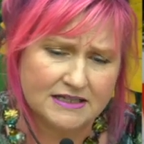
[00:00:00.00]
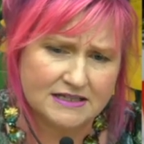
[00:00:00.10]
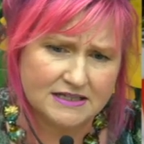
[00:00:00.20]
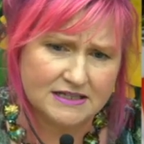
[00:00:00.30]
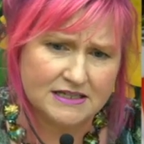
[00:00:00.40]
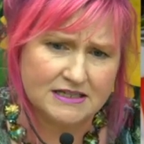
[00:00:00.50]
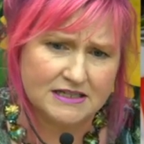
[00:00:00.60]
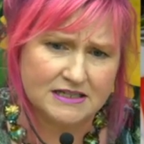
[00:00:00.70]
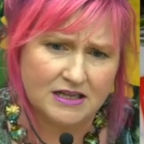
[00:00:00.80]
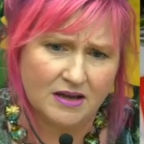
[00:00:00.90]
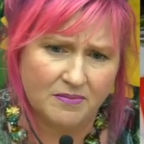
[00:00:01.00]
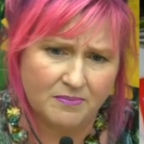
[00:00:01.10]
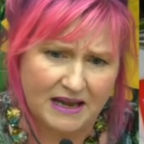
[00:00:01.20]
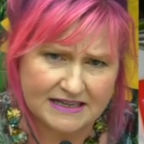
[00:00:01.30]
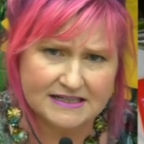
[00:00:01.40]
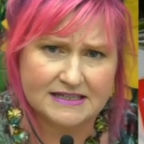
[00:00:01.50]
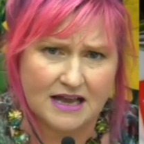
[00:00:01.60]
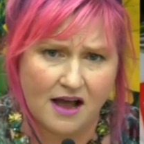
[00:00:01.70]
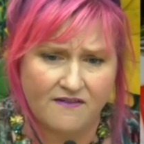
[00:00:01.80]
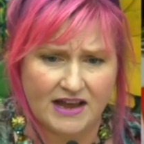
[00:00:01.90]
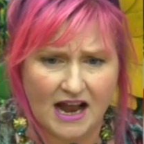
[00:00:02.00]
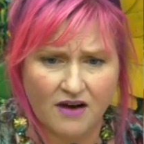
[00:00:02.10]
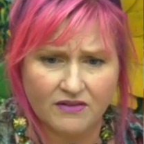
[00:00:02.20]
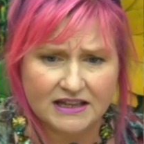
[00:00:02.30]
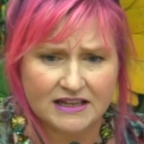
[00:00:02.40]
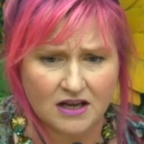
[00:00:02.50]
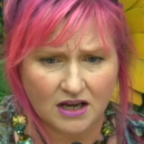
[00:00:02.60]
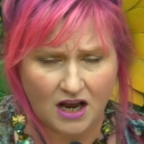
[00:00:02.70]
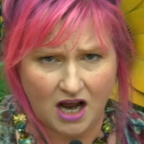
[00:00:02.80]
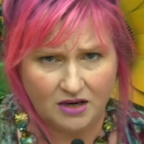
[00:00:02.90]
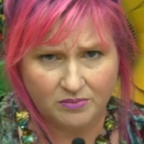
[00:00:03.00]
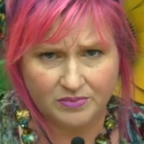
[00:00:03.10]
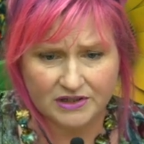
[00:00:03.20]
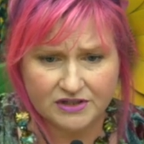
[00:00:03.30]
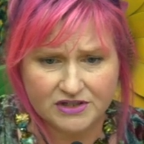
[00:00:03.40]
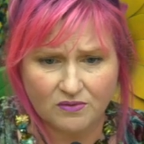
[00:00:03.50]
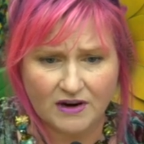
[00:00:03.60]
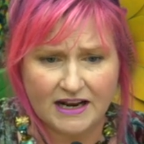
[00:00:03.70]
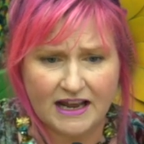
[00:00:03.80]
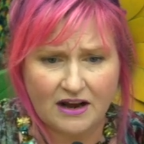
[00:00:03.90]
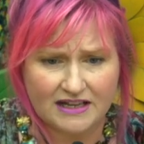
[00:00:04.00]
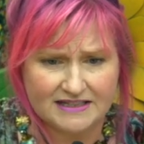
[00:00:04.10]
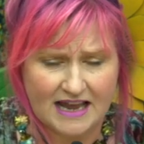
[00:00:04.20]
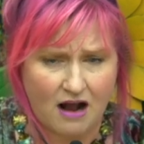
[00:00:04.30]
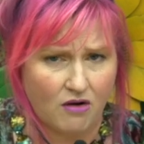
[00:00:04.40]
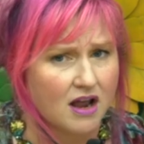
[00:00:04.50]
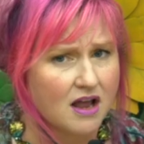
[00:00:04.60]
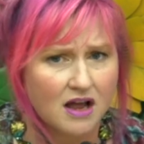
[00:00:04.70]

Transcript: This is, this is the basis of it. Everything kind of builds and radiates out.